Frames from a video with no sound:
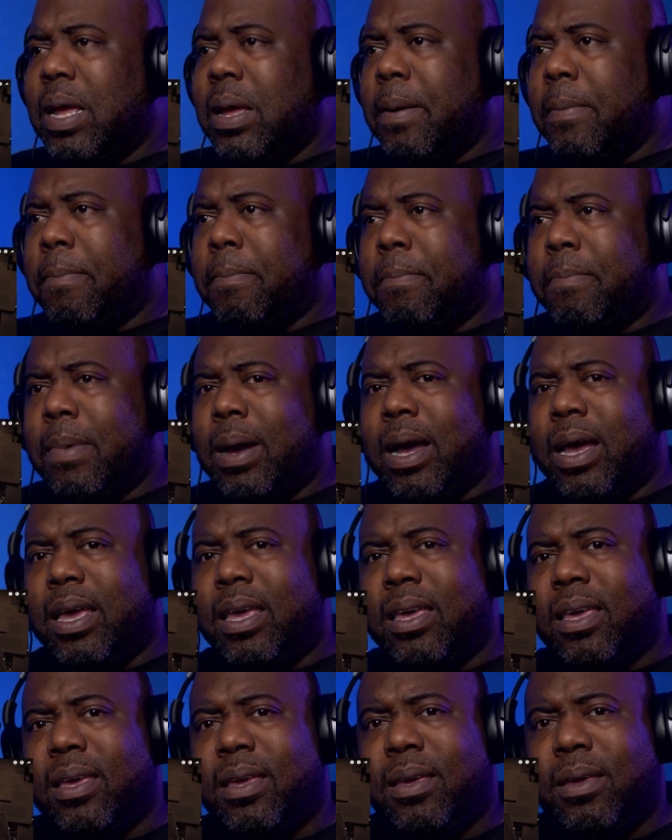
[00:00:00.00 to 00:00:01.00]

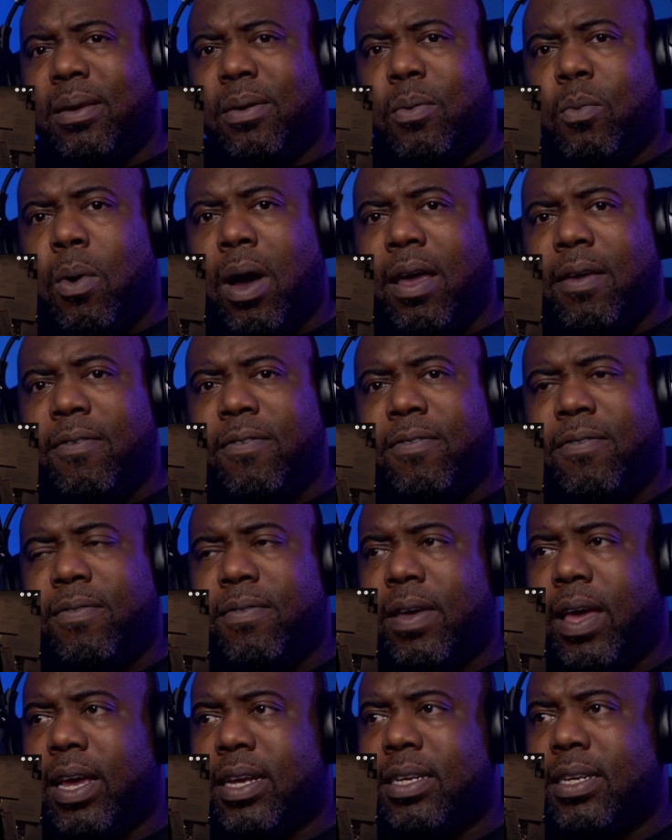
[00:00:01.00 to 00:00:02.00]
My wife
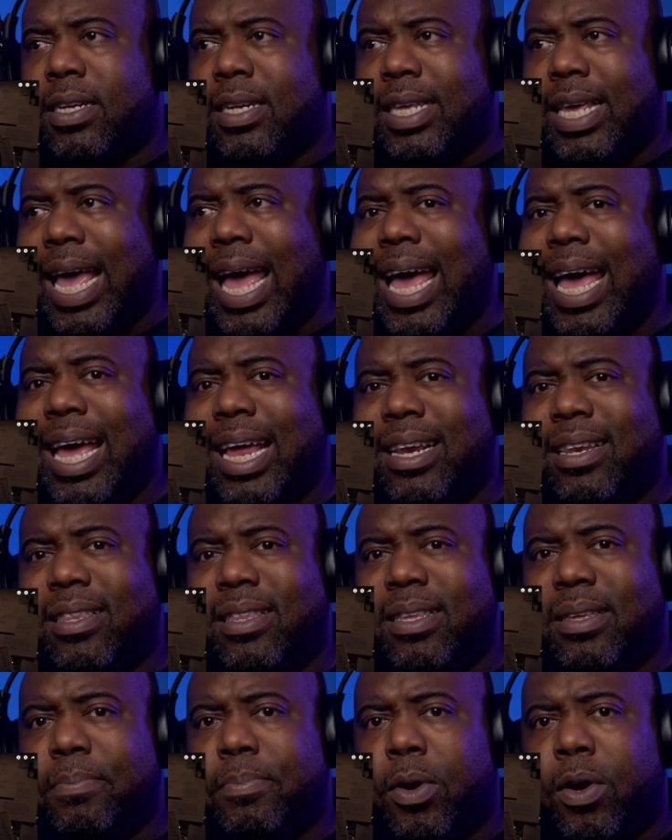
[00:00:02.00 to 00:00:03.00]
actually had
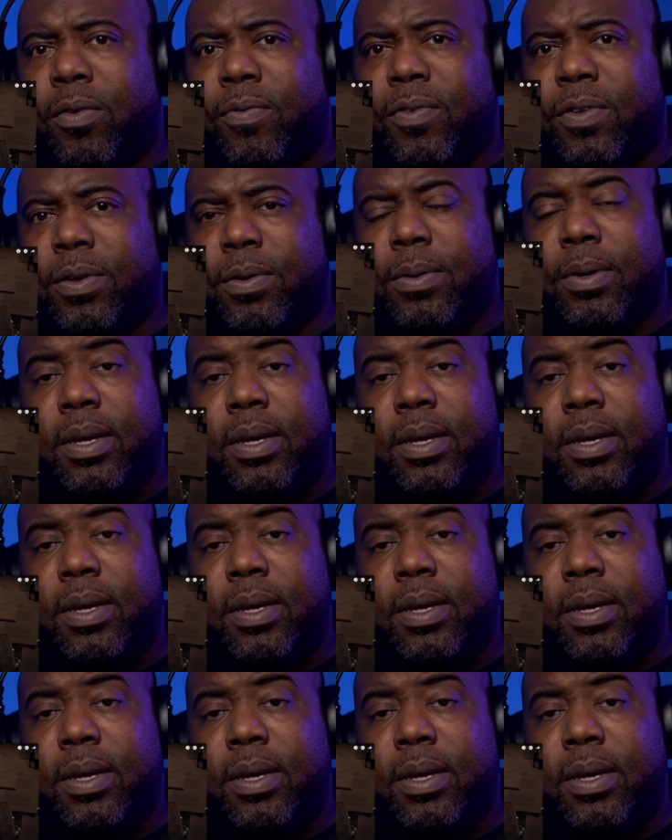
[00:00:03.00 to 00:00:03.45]
the bird flu.